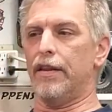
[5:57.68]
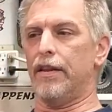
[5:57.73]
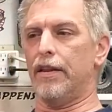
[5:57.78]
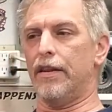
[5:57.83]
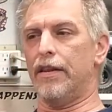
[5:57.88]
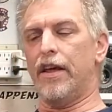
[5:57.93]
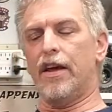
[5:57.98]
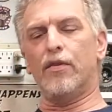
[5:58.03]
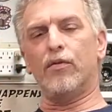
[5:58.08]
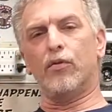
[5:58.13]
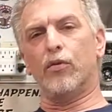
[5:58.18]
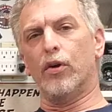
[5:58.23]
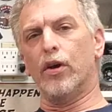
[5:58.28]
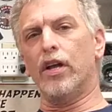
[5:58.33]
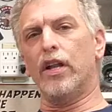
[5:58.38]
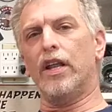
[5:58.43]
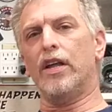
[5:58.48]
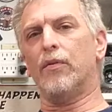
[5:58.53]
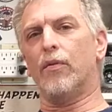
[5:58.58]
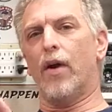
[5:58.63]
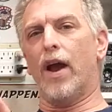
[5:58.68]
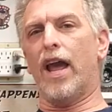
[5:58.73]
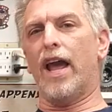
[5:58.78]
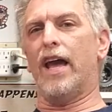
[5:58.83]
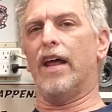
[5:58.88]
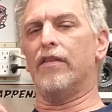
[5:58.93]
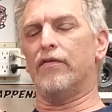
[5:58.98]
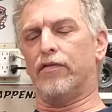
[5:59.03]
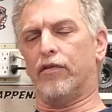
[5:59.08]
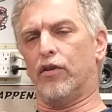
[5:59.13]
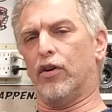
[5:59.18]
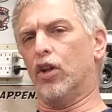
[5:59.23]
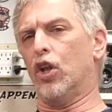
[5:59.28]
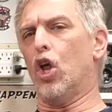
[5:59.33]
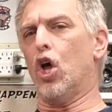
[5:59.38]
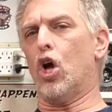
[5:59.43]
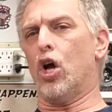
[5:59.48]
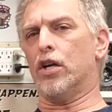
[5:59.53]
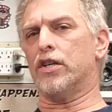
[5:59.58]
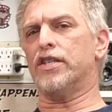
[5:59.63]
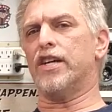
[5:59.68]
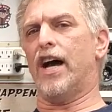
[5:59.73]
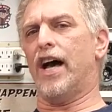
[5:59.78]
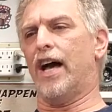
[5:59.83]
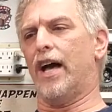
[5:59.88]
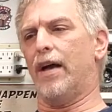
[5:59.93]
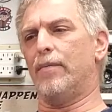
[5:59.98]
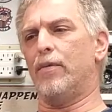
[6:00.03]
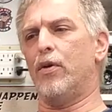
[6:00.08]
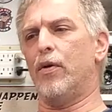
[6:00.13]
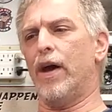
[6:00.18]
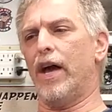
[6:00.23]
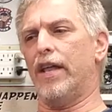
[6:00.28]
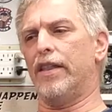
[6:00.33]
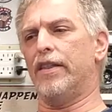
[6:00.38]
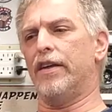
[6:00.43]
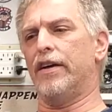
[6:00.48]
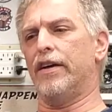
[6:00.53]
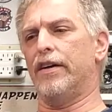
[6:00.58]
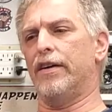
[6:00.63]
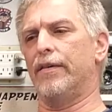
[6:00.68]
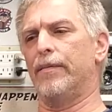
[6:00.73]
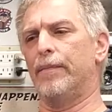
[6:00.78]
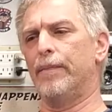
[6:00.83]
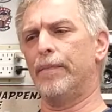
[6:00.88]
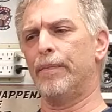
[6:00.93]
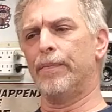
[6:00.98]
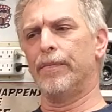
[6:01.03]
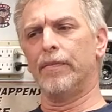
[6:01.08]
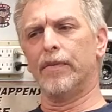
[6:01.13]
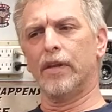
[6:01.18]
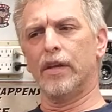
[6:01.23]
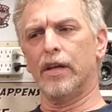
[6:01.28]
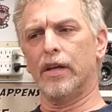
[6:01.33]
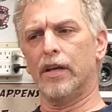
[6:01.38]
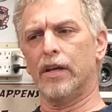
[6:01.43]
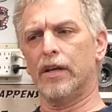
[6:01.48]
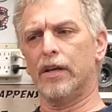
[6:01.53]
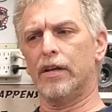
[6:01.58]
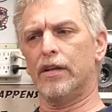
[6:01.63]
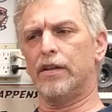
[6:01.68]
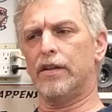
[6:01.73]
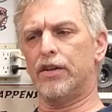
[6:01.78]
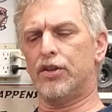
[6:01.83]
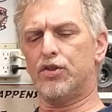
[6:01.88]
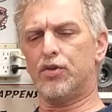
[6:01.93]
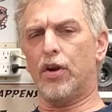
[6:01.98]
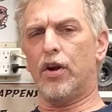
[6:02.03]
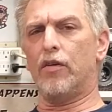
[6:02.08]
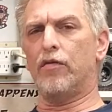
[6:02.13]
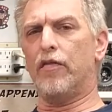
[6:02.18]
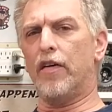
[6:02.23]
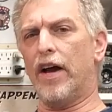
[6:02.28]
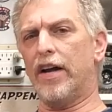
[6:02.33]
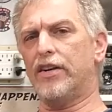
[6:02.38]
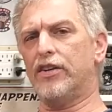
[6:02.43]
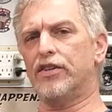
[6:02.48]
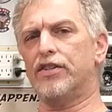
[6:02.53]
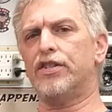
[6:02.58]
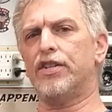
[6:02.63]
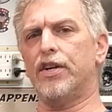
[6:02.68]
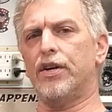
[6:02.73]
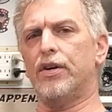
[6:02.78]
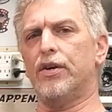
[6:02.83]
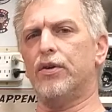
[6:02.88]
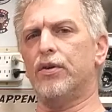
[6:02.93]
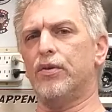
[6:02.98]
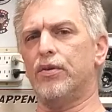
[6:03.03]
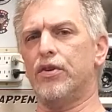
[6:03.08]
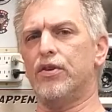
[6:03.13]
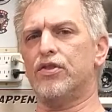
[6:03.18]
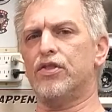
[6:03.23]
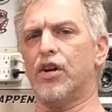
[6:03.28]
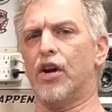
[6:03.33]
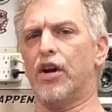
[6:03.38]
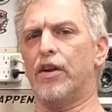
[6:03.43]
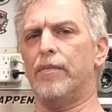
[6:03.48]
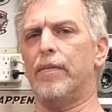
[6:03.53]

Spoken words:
they really ran for a long time. You had the Trailfinder 2, you started